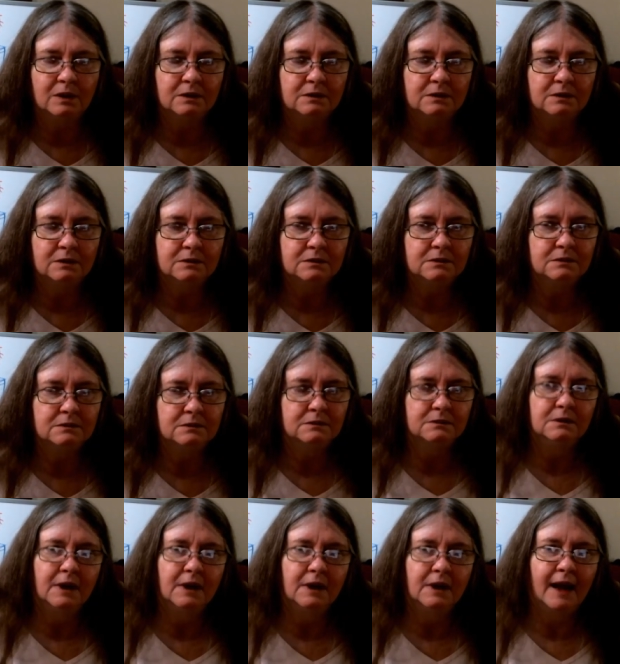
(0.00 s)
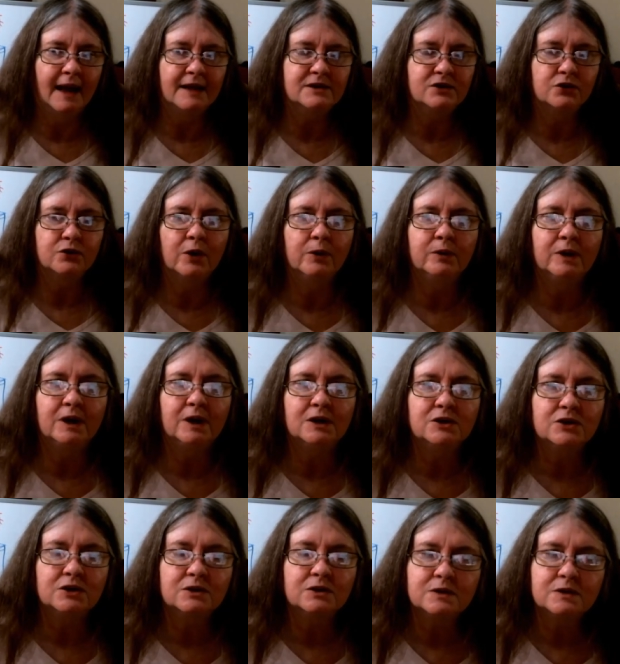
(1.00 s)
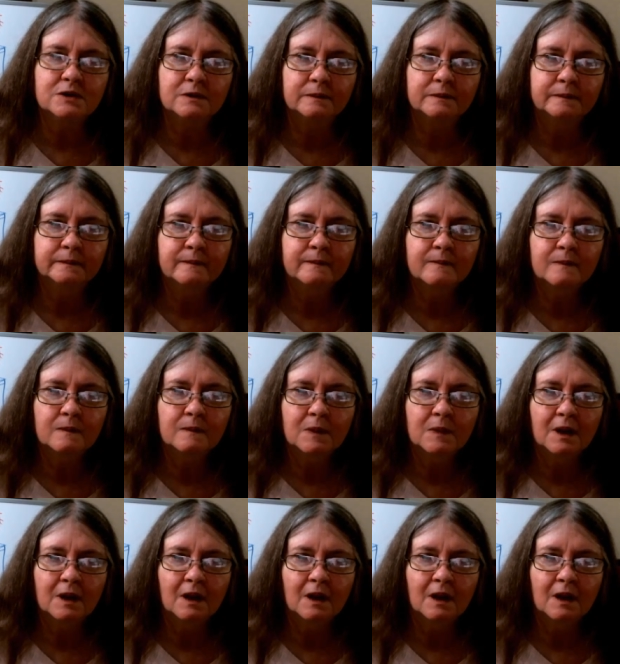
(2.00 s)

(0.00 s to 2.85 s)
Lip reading: who has her own issues,